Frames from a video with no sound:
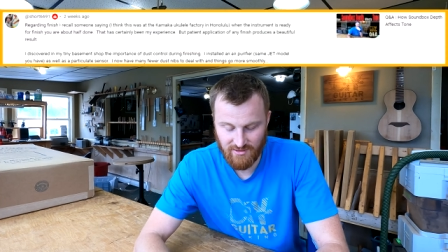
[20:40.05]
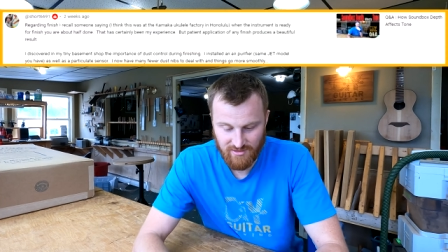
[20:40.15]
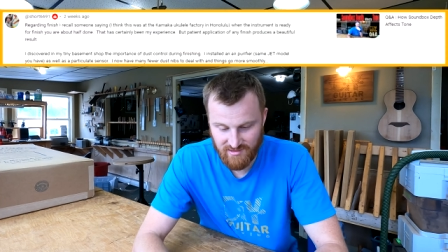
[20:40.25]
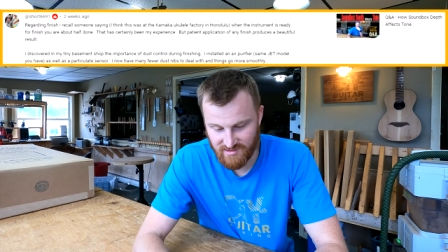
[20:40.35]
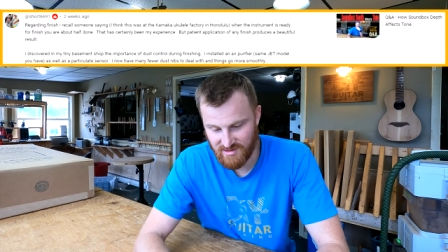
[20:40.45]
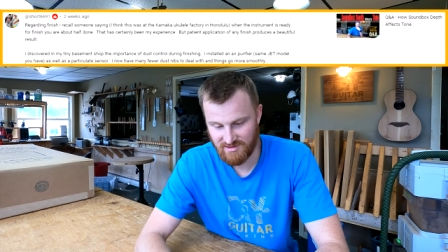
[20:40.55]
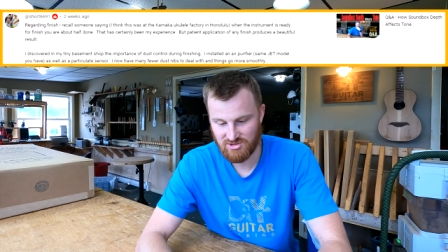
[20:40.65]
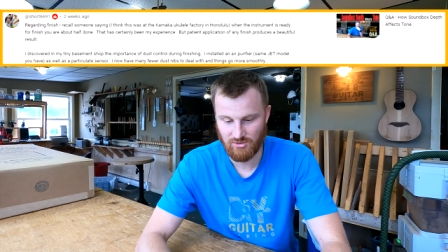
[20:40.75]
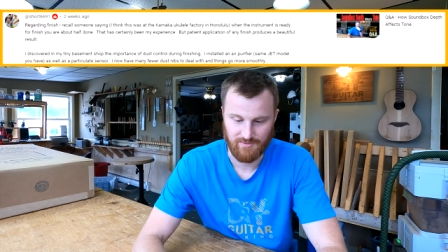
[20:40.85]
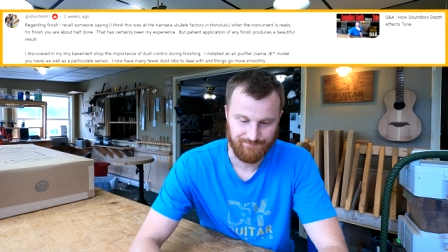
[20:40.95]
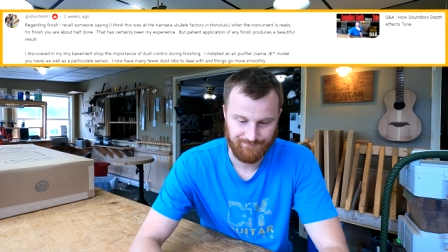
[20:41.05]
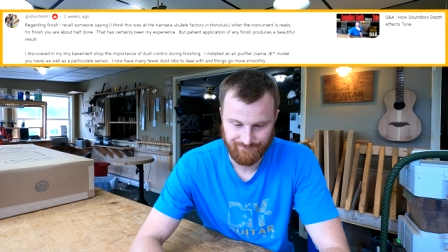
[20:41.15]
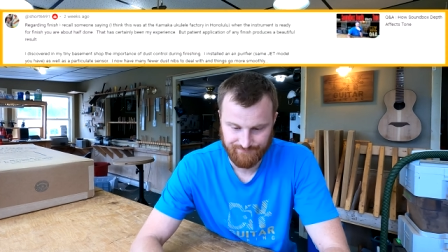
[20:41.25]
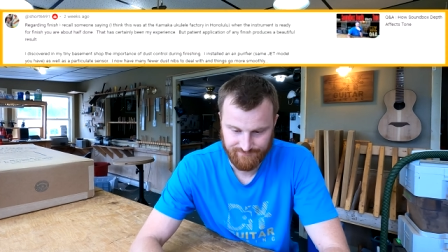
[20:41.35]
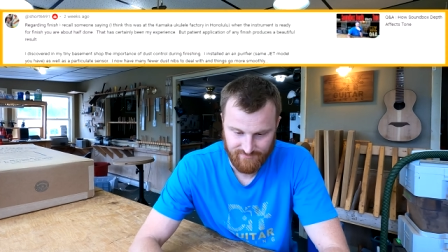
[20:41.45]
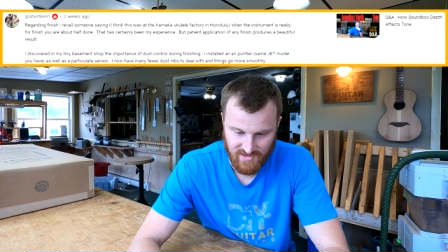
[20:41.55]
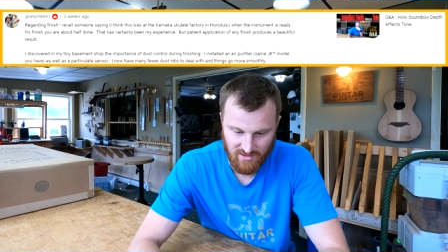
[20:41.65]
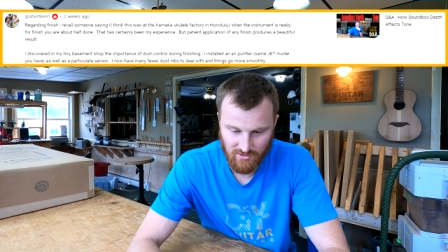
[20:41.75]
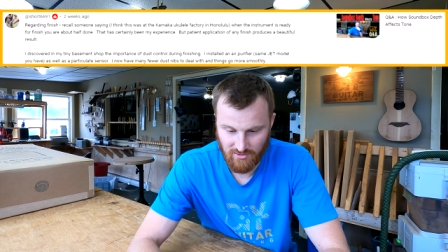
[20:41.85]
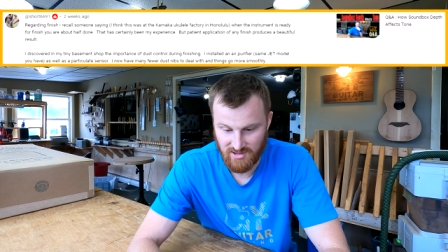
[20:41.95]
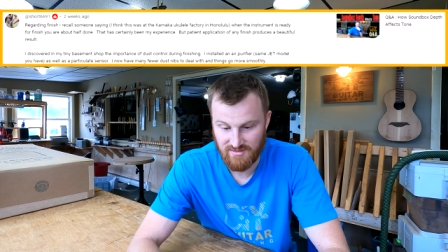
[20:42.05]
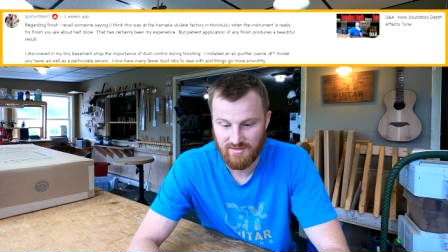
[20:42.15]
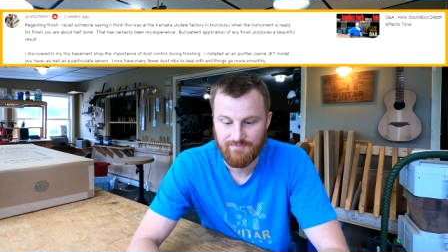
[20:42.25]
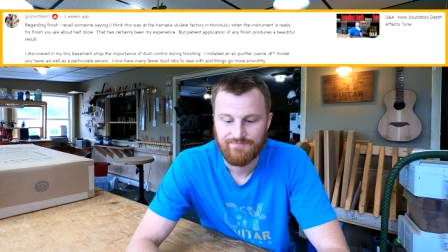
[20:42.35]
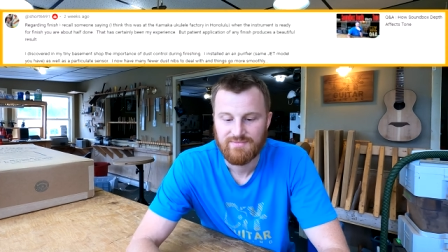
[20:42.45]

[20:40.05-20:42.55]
So this is Keith Short. Hello, Keith.